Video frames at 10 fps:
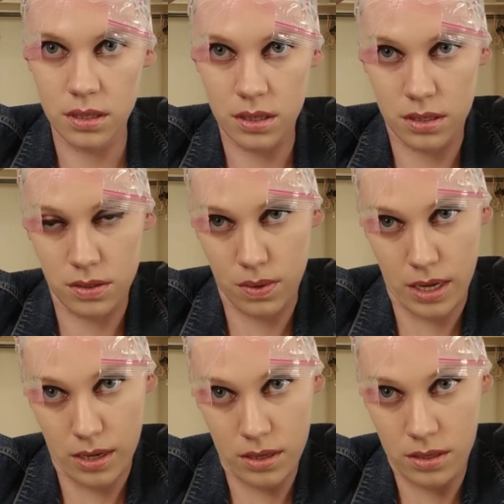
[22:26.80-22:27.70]
this
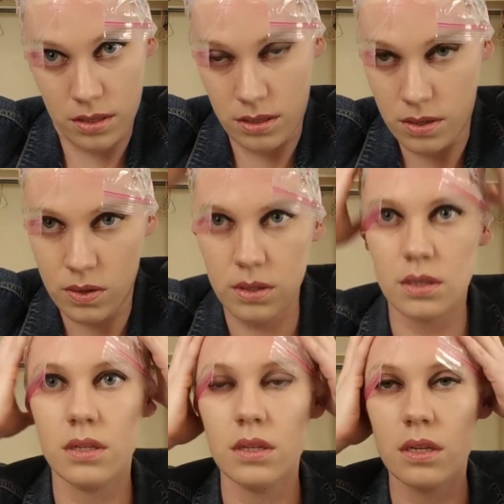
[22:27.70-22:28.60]
way.
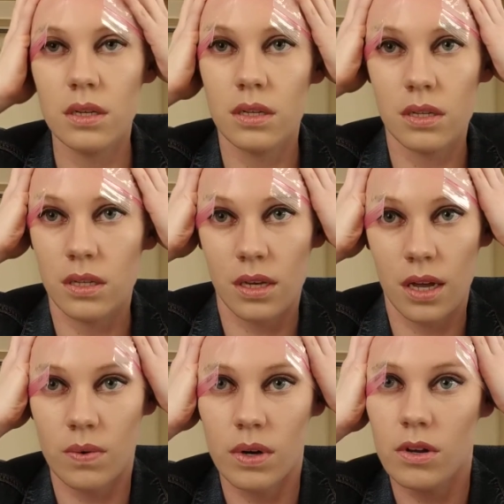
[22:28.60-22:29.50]
You
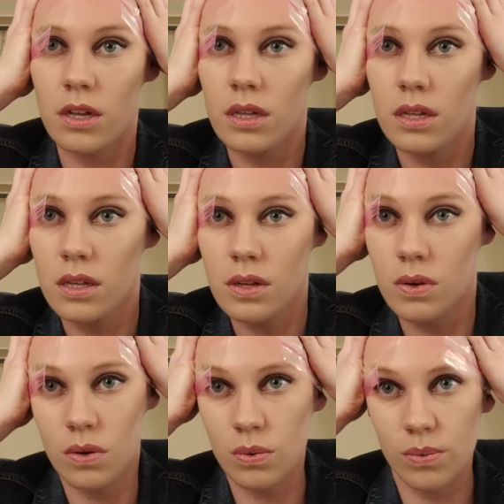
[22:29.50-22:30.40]
kind of want to
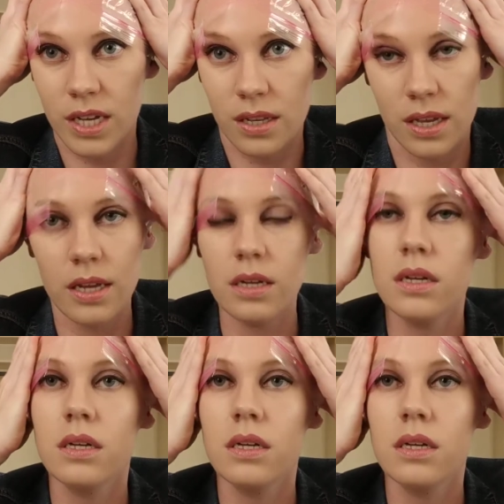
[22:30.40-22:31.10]
wiggle it.